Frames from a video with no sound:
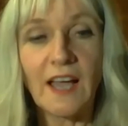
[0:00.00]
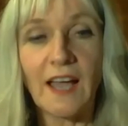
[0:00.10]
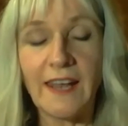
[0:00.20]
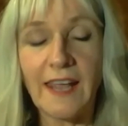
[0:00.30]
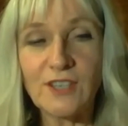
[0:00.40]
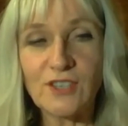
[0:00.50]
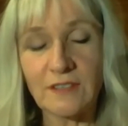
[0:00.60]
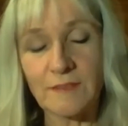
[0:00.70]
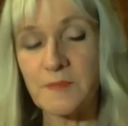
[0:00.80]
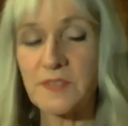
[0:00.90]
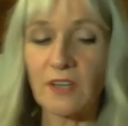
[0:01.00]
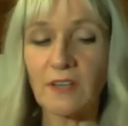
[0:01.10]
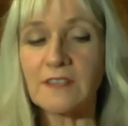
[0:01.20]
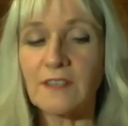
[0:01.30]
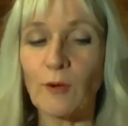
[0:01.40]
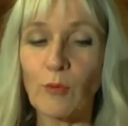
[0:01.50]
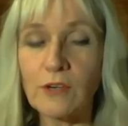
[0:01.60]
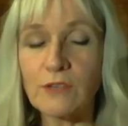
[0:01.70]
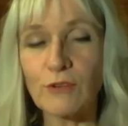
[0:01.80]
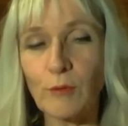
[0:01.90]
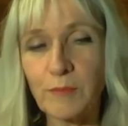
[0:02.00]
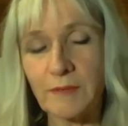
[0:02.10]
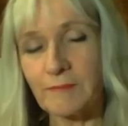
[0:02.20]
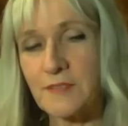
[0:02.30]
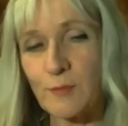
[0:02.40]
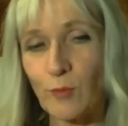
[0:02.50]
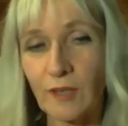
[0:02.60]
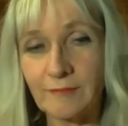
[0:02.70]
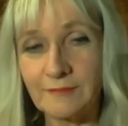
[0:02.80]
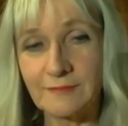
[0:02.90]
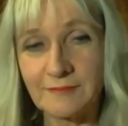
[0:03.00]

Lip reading: an angel stuck in their wardrobe somewhere.